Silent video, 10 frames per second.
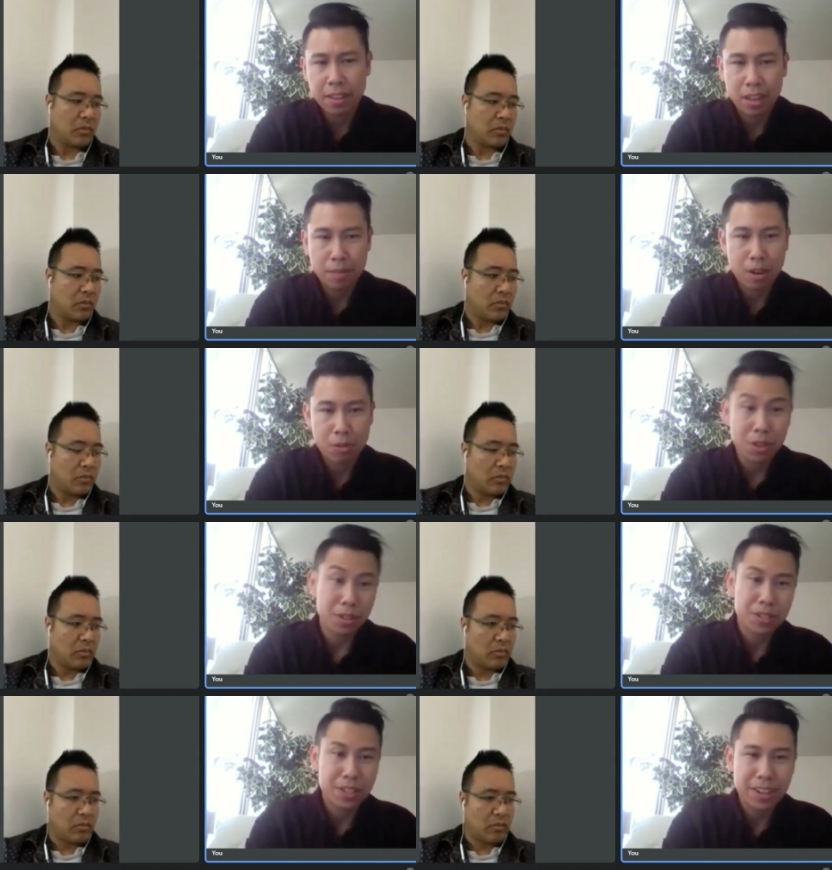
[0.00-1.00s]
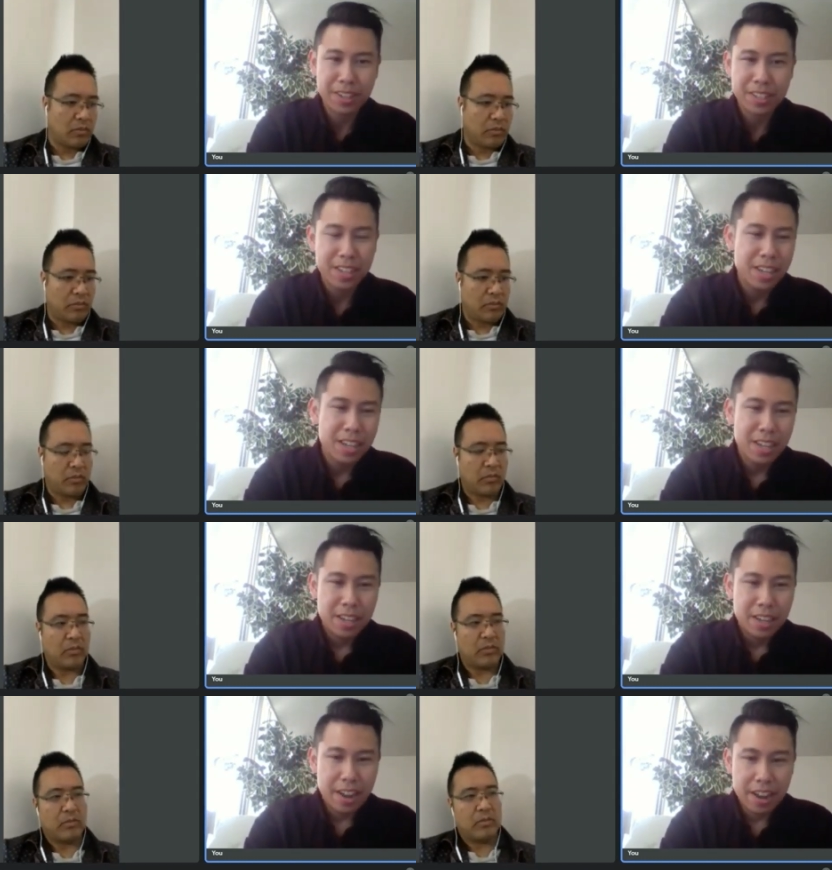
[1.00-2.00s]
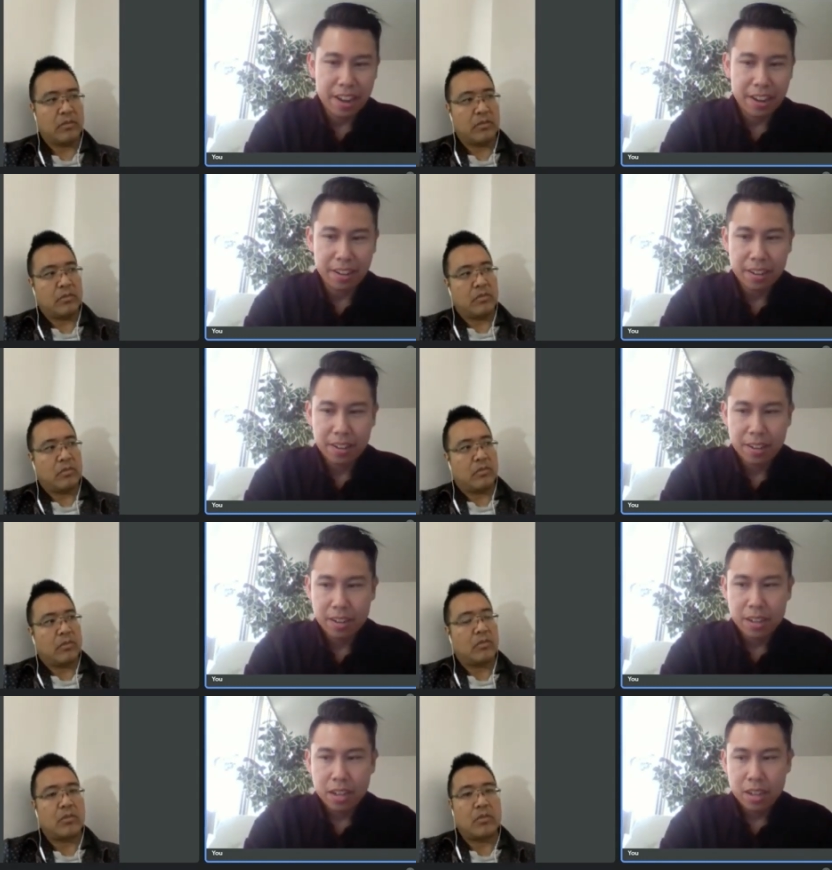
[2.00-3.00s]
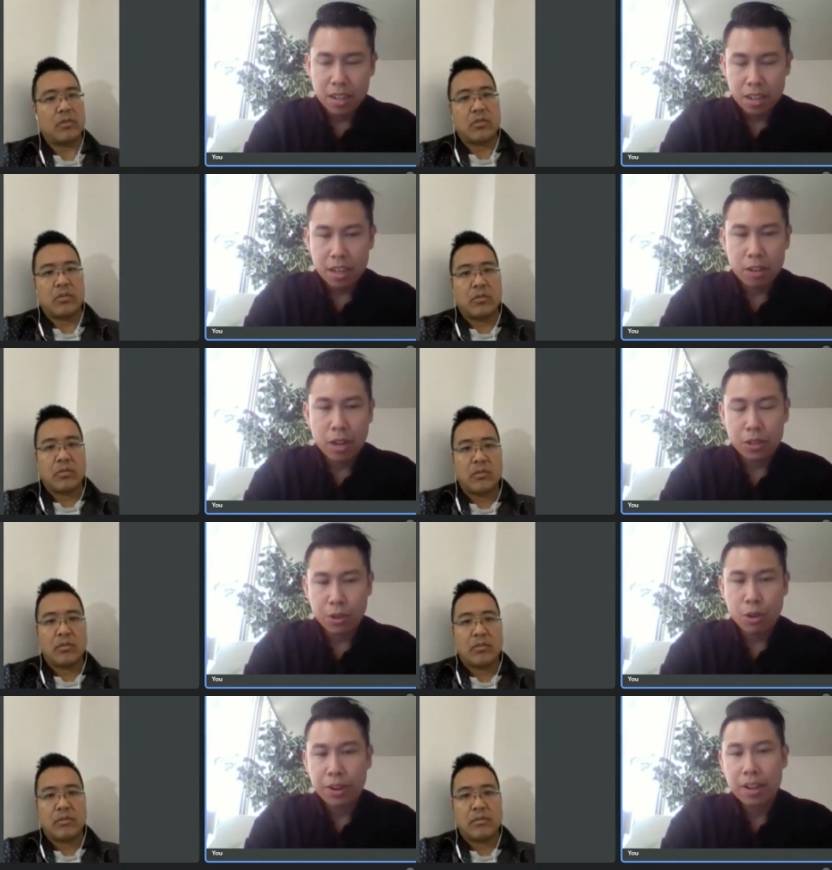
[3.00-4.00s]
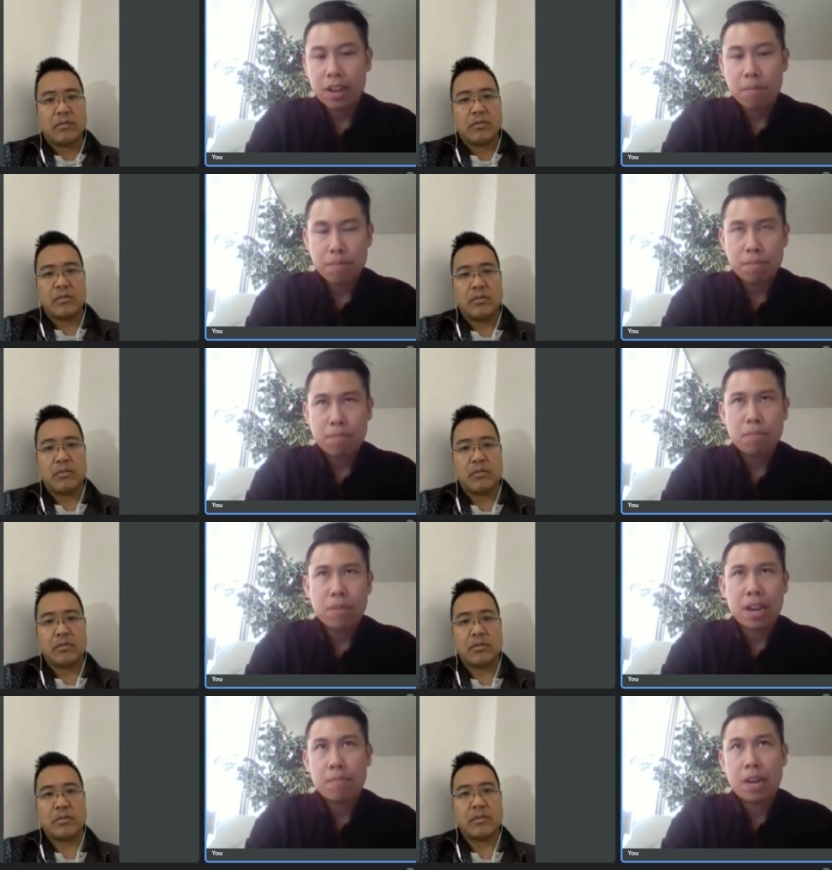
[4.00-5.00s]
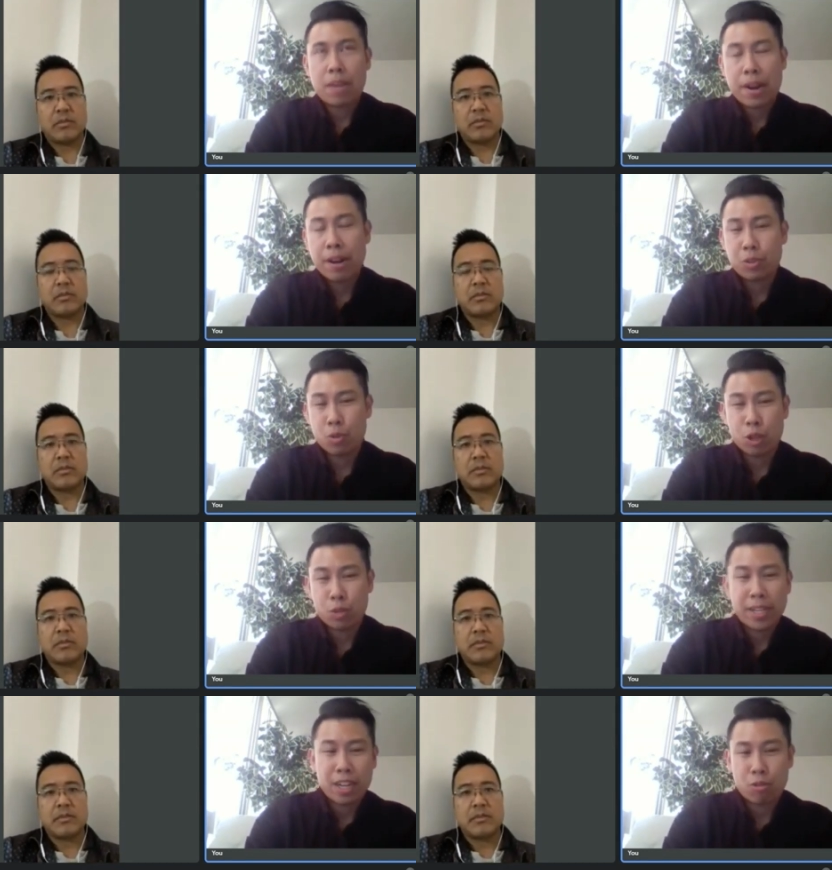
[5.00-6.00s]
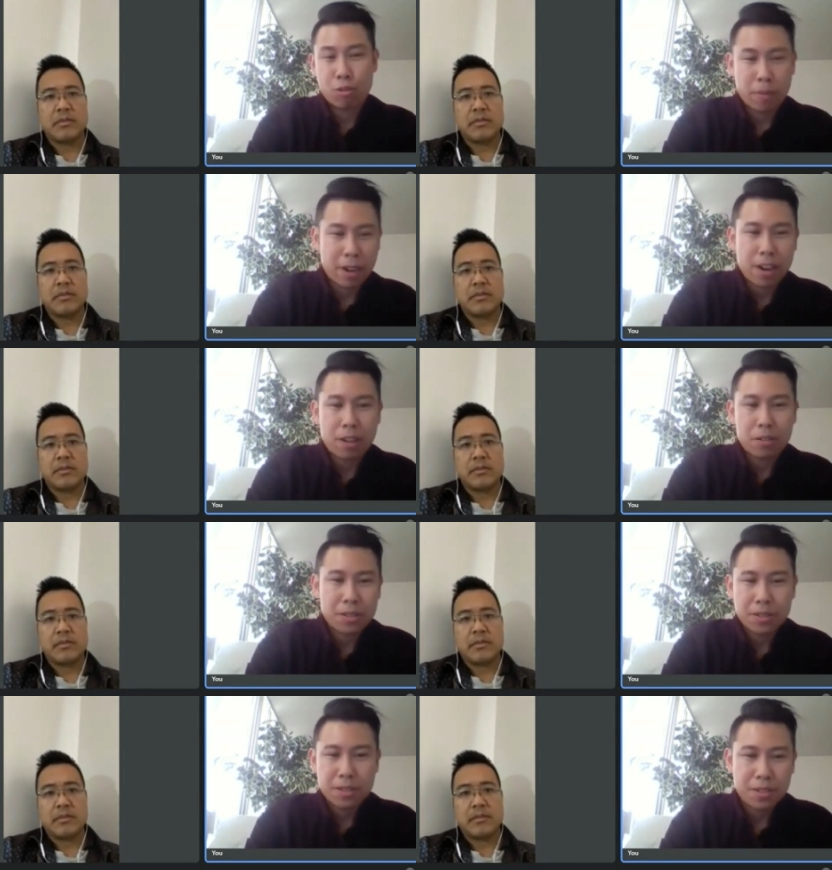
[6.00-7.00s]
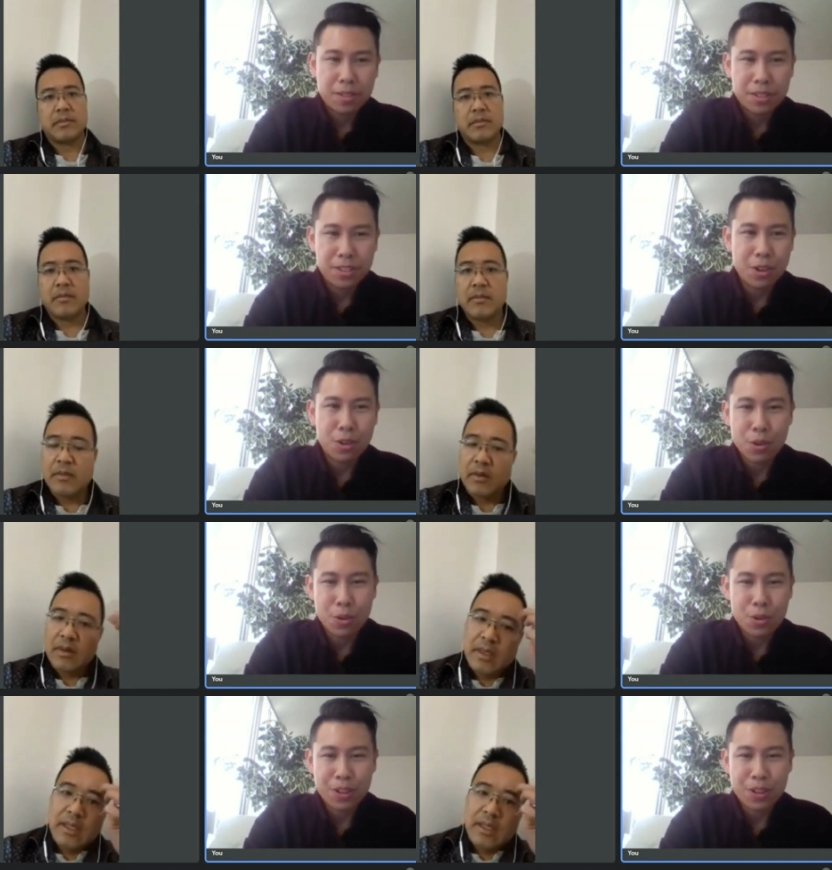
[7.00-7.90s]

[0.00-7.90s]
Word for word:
Speaker 1: thinking about real estate. And, you know, when I was growing up, my, my parents would always rent out a room in our house. So